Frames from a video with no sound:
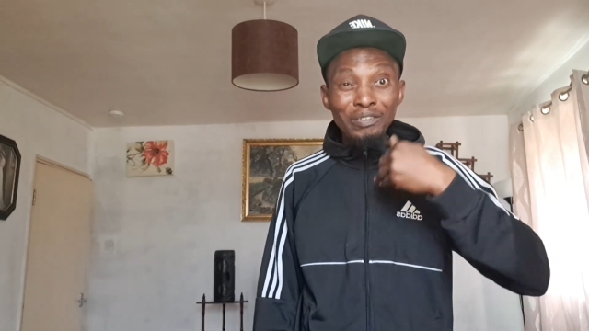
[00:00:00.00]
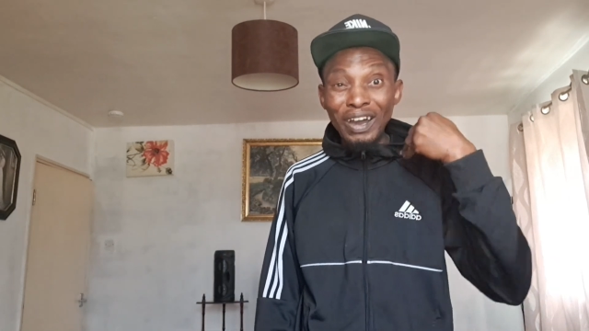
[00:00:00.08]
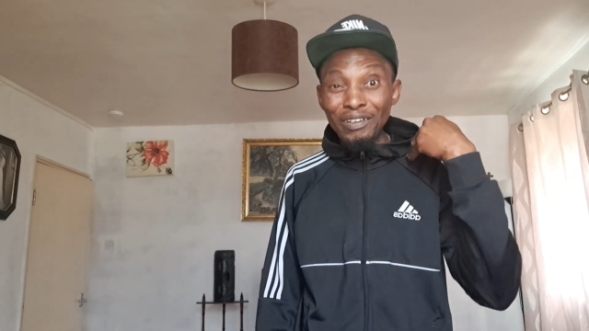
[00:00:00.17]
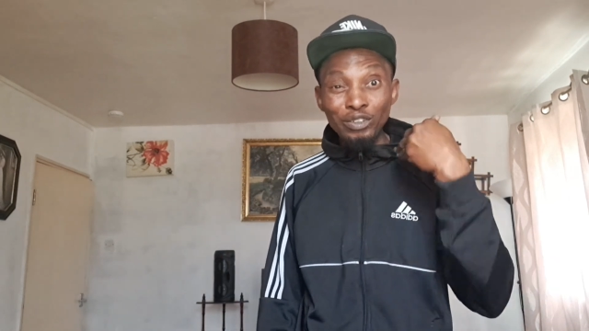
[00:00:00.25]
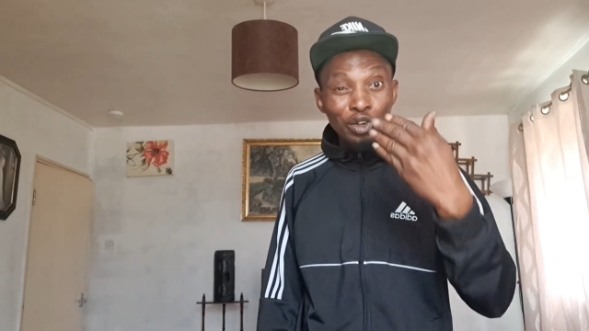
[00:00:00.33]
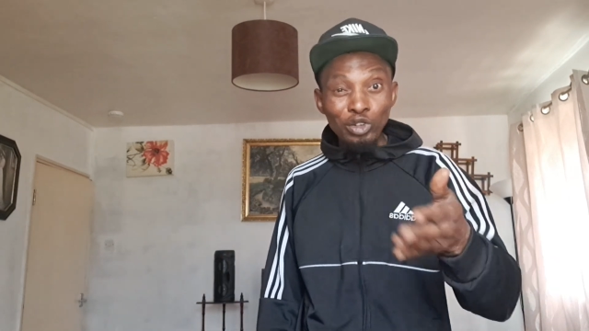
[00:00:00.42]

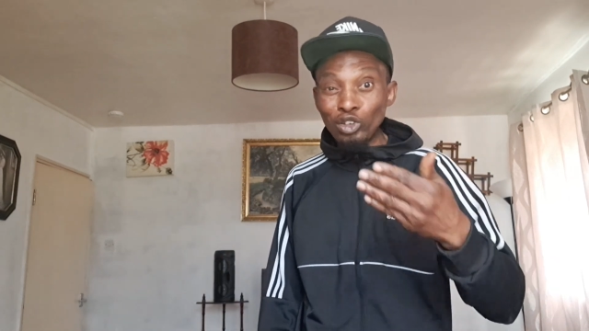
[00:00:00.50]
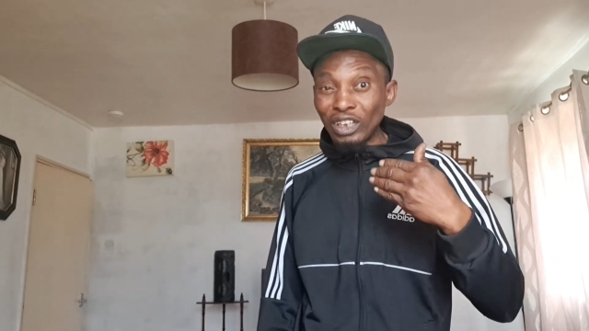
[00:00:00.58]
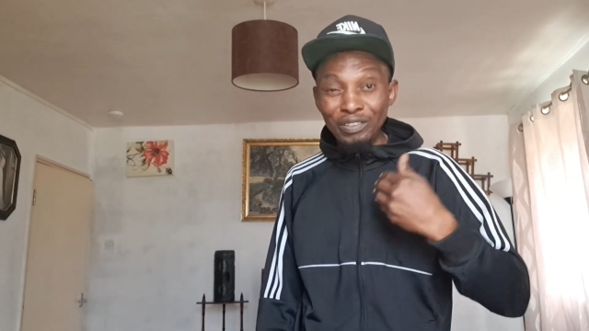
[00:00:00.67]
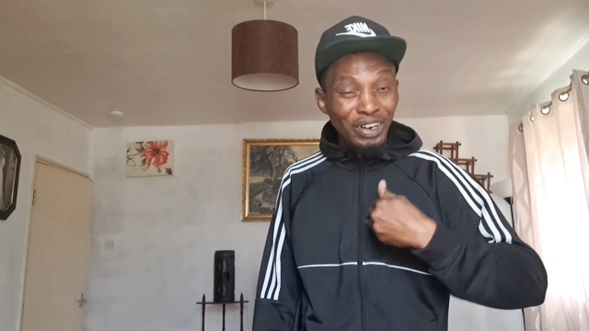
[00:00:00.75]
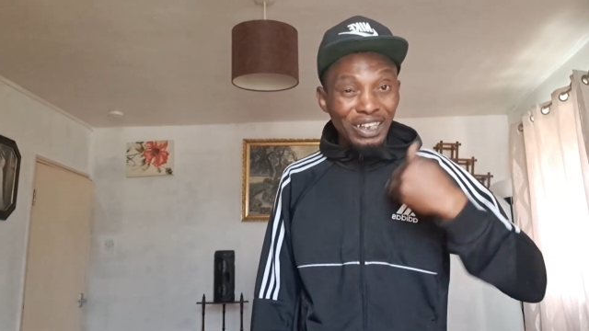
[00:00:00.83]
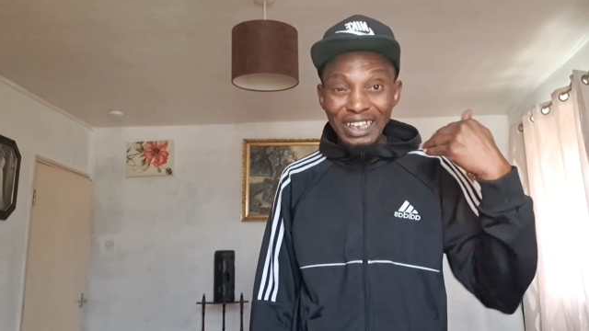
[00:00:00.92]
I've told you
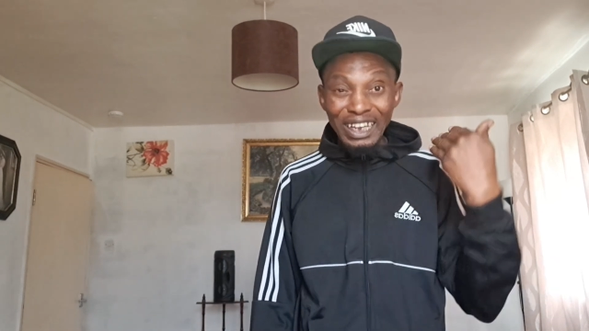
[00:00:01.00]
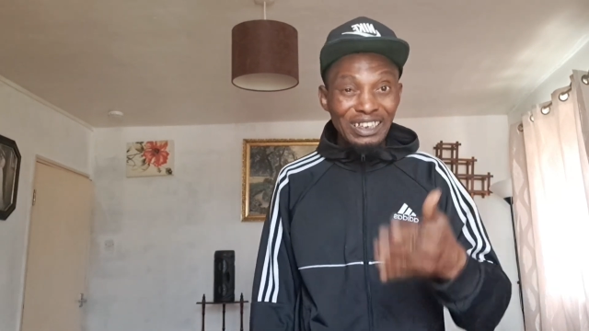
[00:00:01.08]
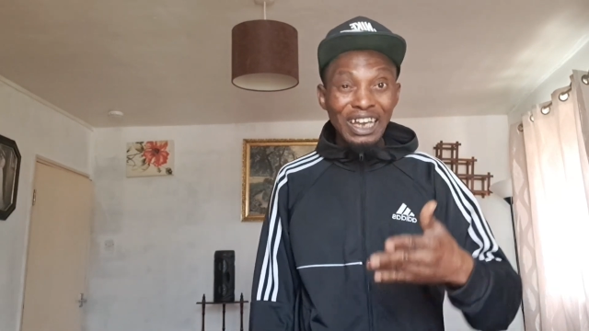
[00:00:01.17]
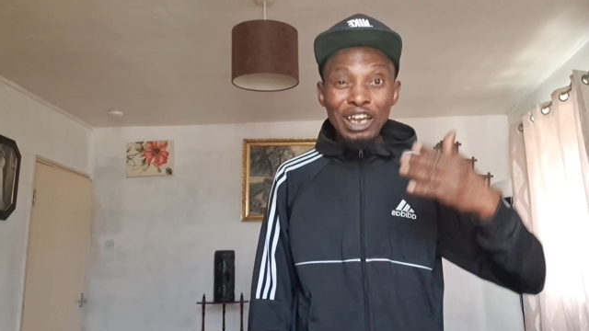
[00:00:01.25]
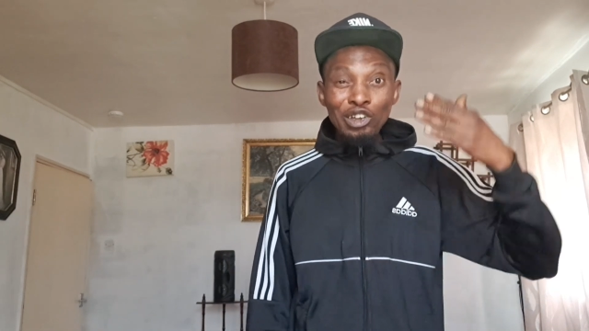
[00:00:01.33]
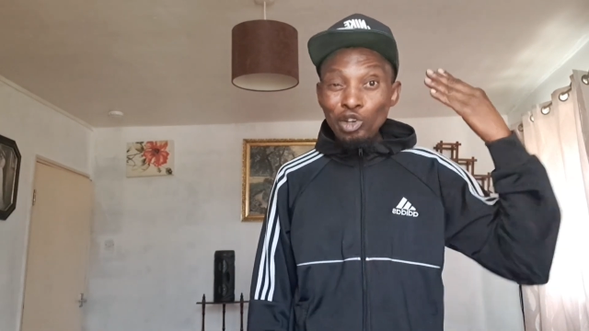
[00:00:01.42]
several times.
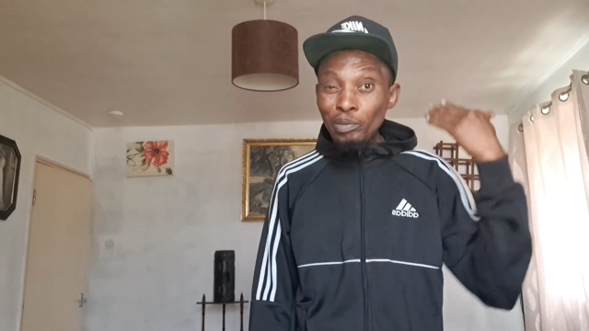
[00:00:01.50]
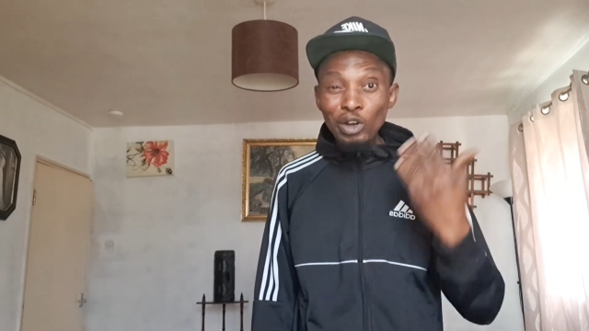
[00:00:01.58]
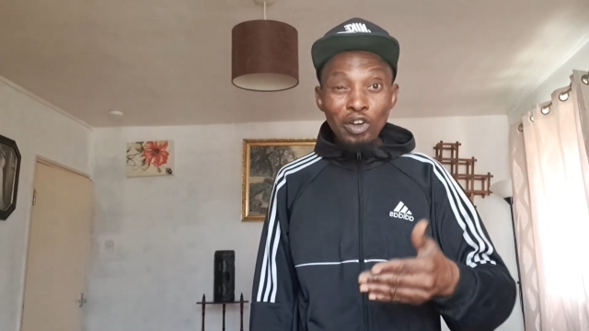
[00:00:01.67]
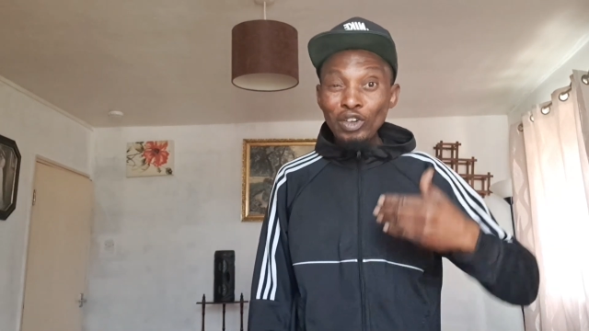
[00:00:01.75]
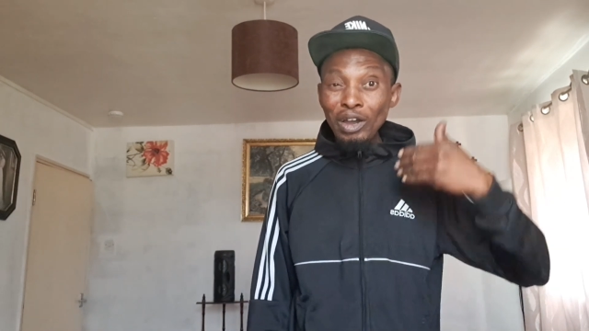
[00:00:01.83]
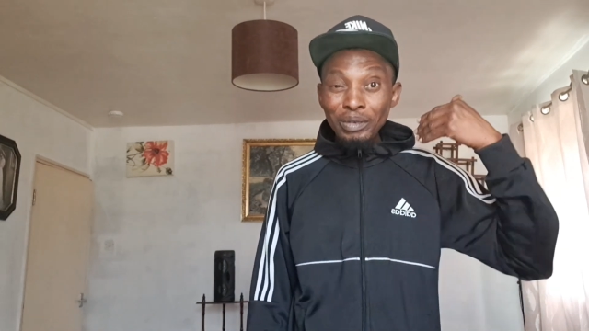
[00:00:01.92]
So many
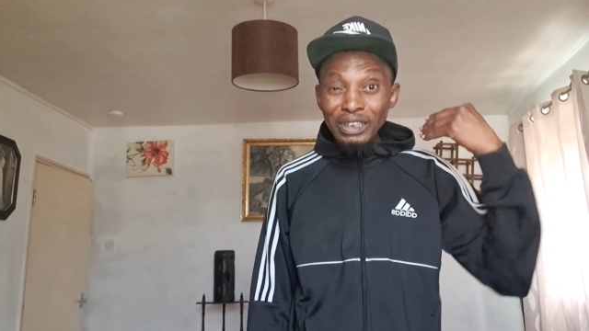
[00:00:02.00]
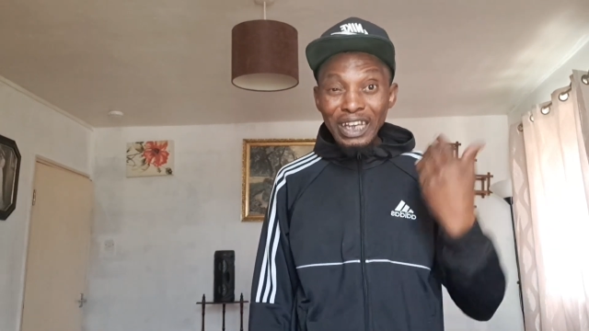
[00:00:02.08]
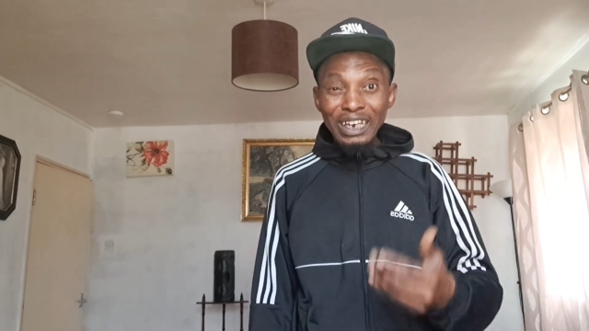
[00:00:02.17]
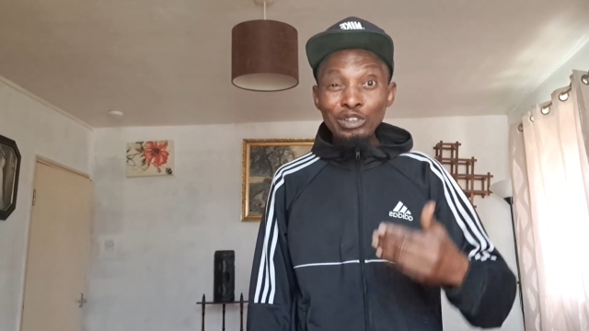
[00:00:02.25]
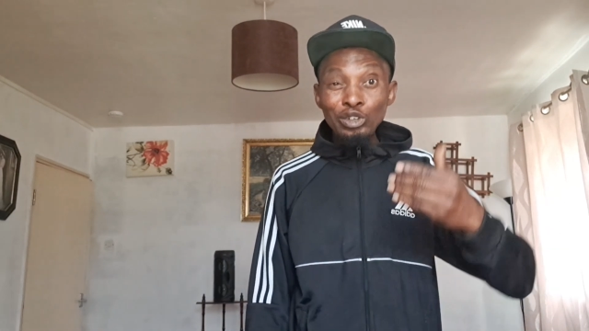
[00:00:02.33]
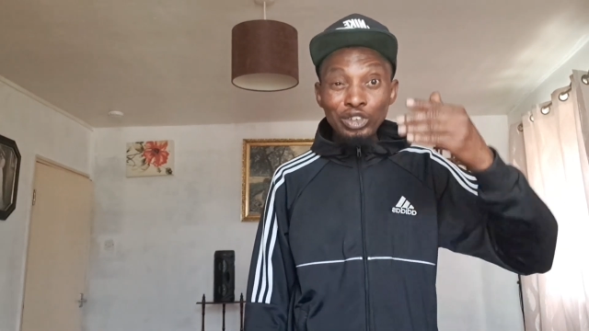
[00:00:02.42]
of you have been
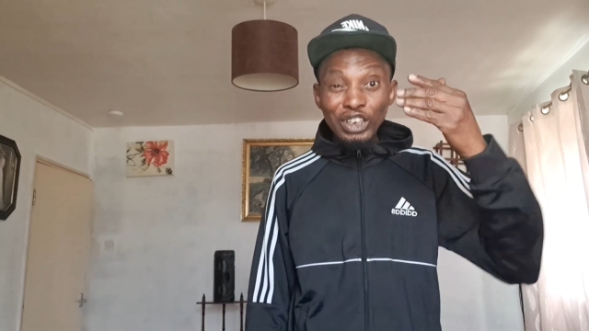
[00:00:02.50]
telling you,